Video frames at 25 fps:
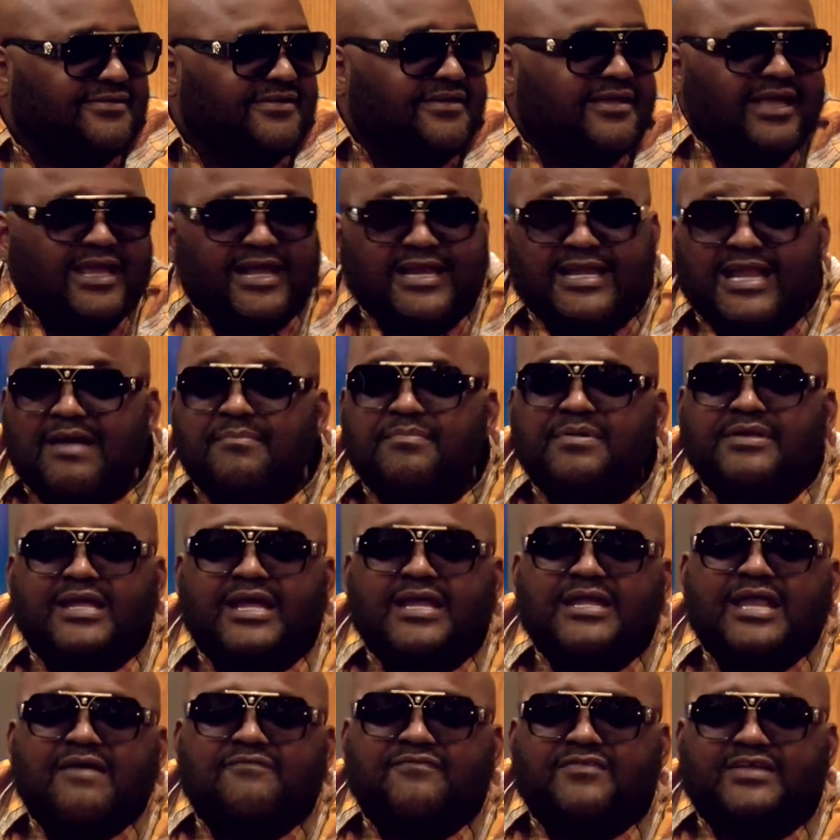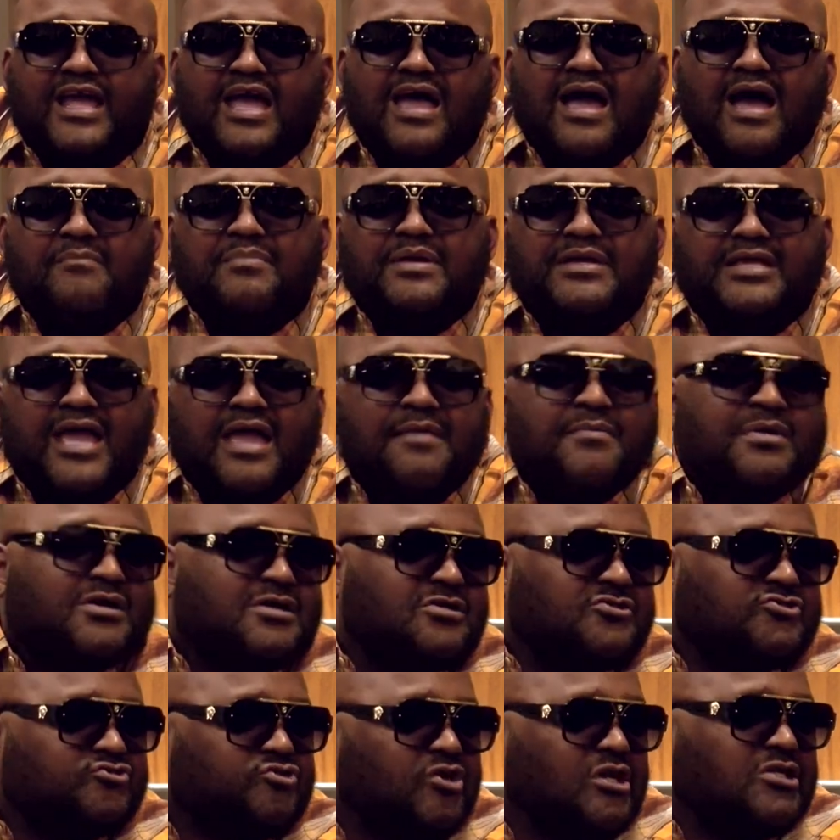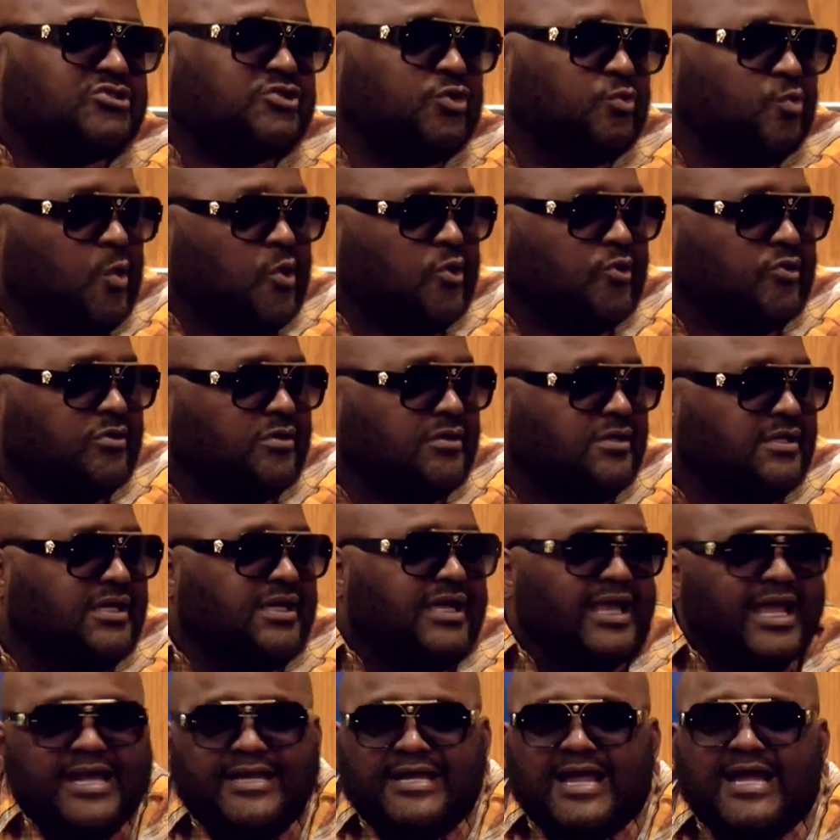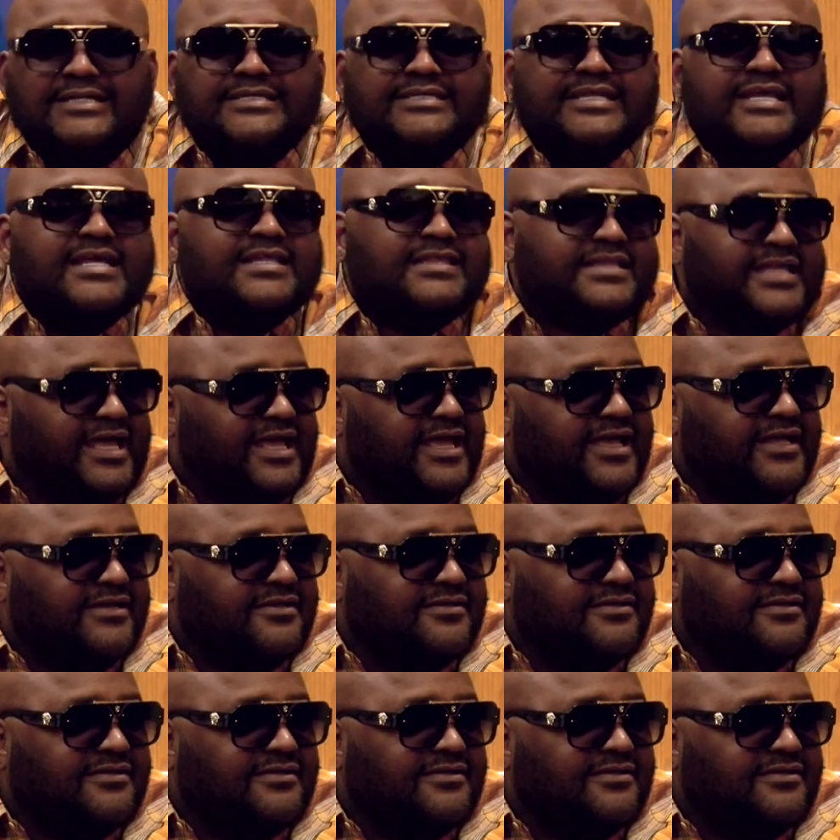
And I be, and after that, I became a construction worker, and I did that.